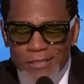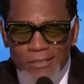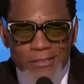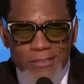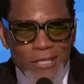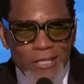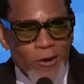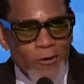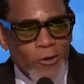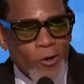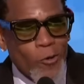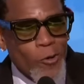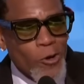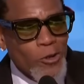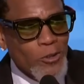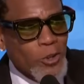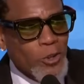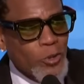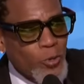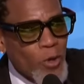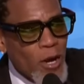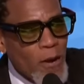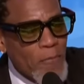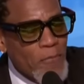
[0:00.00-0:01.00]
now, of
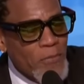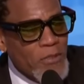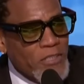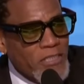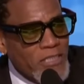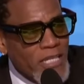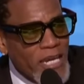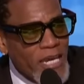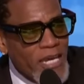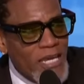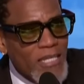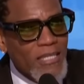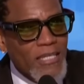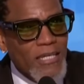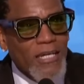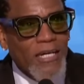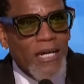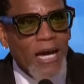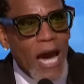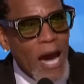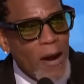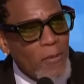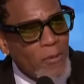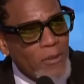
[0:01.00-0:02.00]
course, Trump is saying
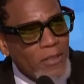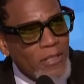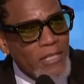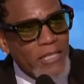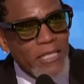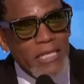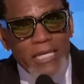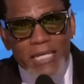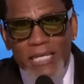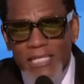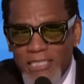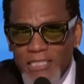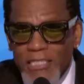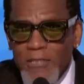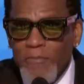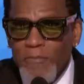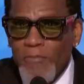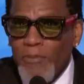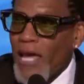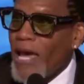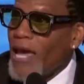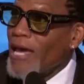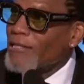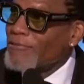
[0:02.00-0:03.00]
that Kamala isn't
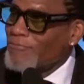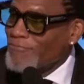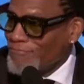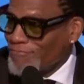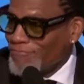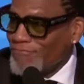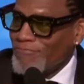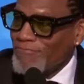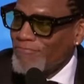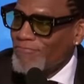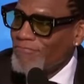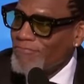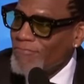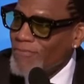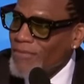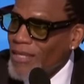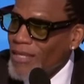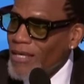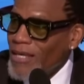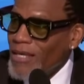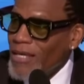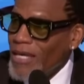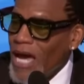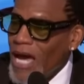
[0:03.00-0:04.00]
black.
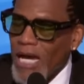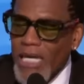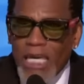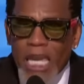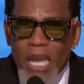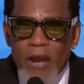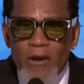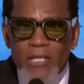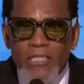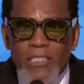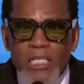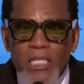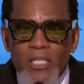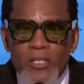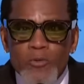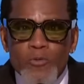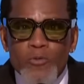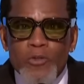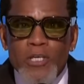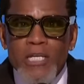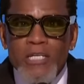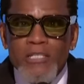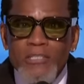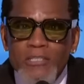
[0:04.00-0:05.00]
I guarantee
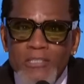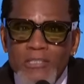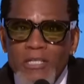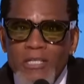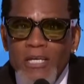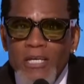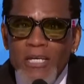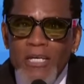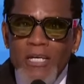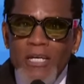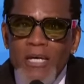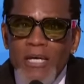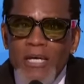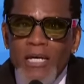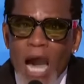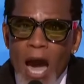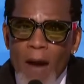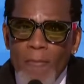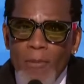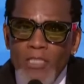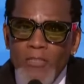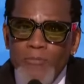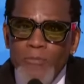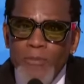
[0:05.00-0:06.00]
you this,
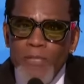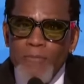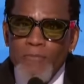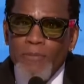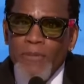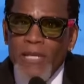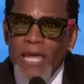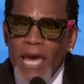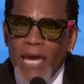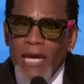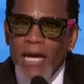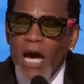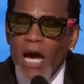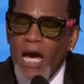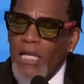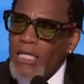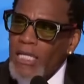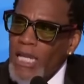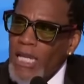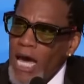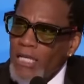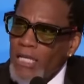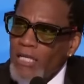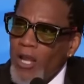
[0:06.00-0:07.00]
Kamala's been black a
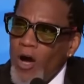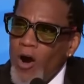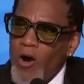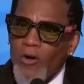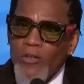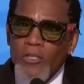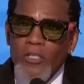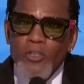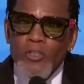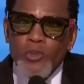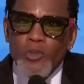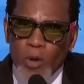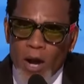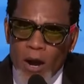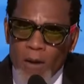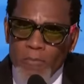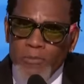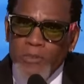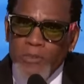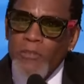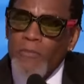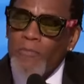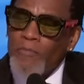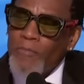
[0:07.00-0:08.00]
lot longer than
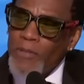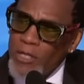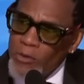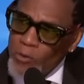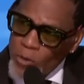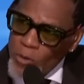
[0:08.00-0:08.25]
Trump's been a